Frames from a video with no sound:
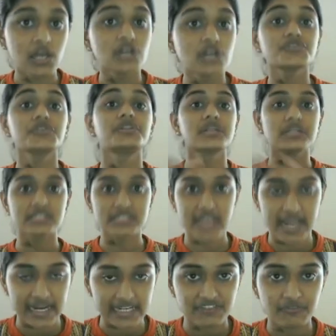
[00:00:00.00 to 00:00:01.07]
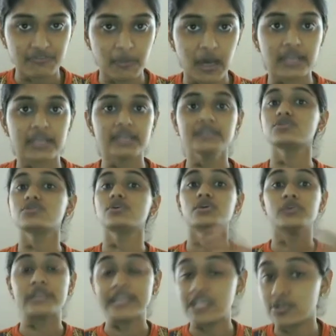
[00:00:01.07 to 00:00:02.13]
So there is negative marking. So you
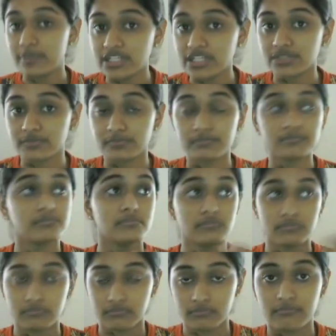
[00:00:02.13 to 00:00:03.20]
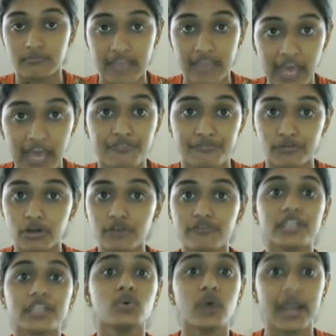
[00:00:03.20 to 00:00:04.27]
need to be careful
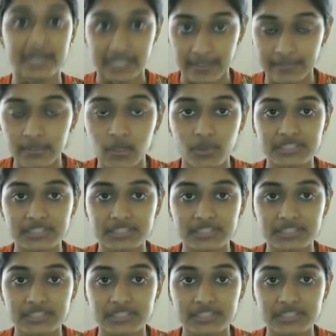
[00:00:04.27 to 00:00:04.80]
when you attempt